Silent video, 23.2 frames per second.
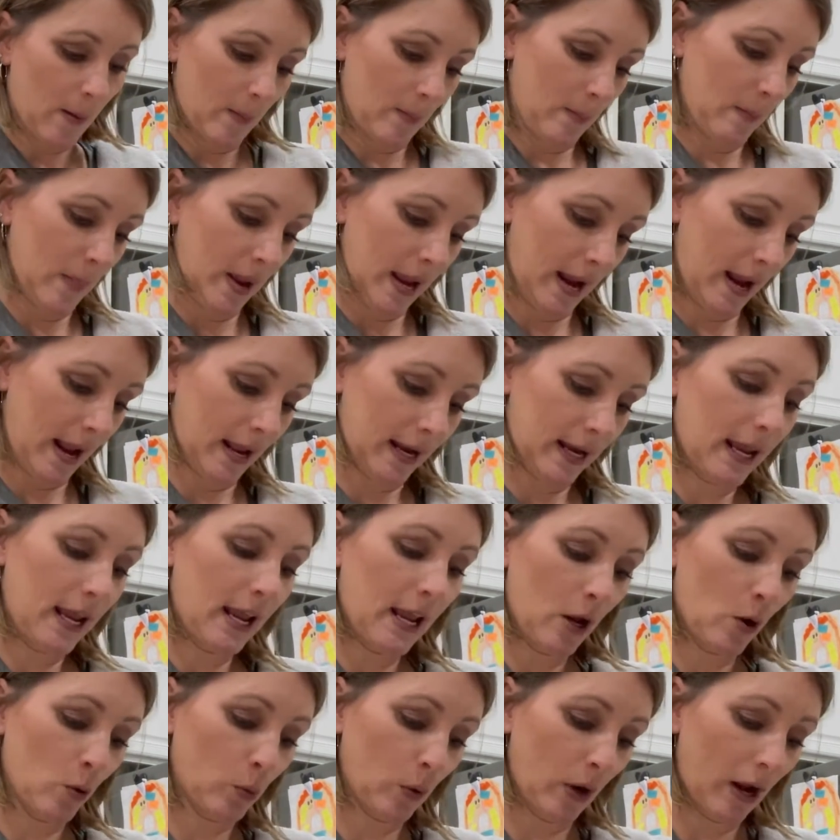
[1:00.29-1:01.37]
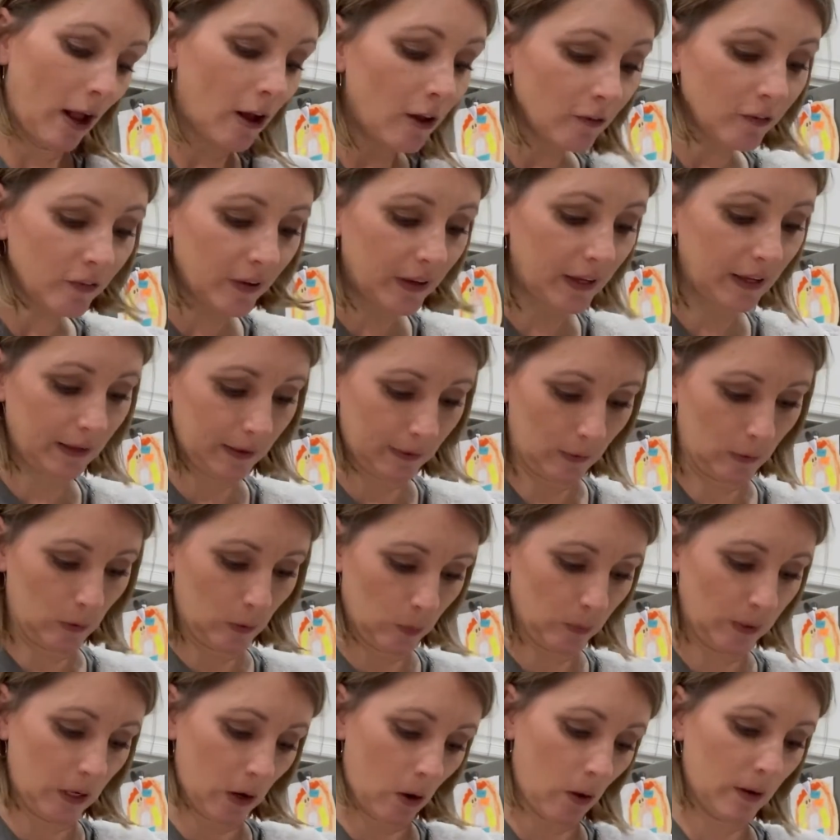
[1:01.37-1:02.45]
man, Ralph Hill, we
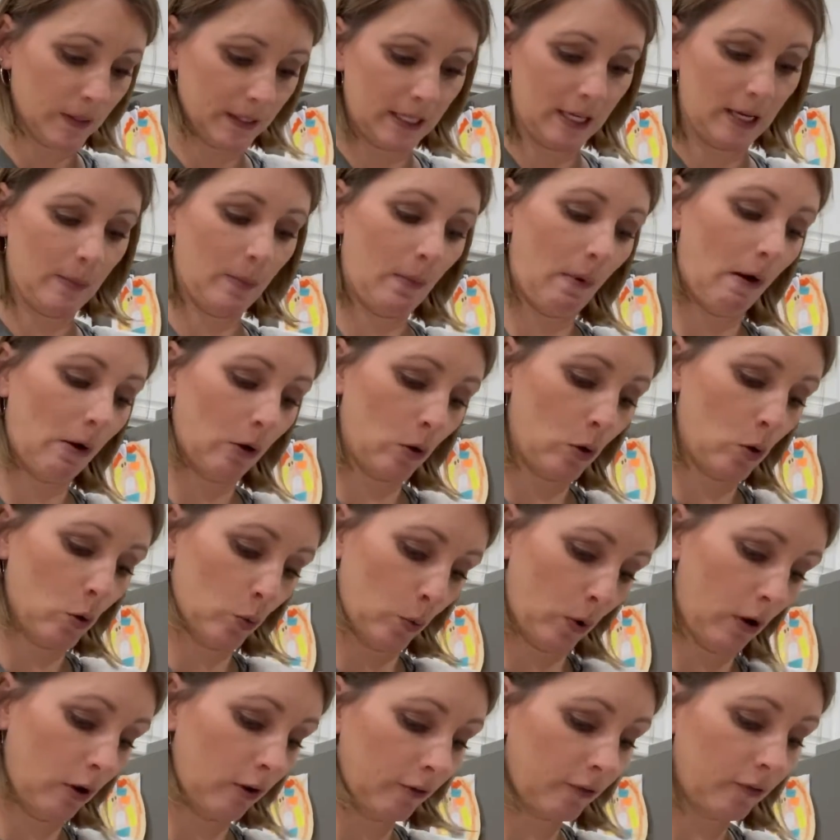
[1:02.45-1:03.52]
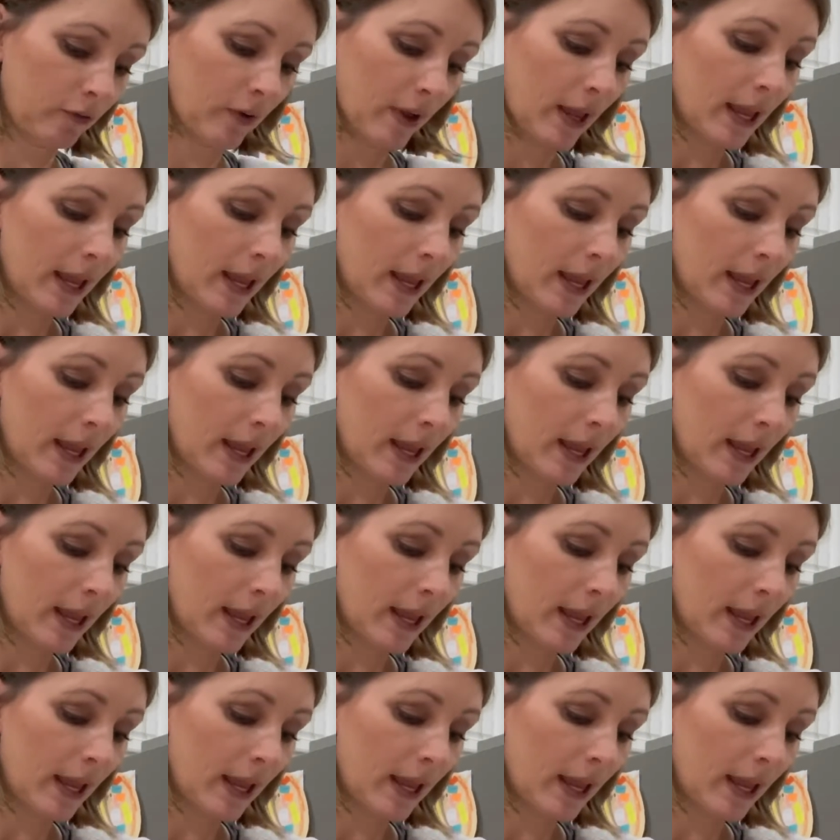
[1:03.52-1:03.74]
called him Uncle Ralph.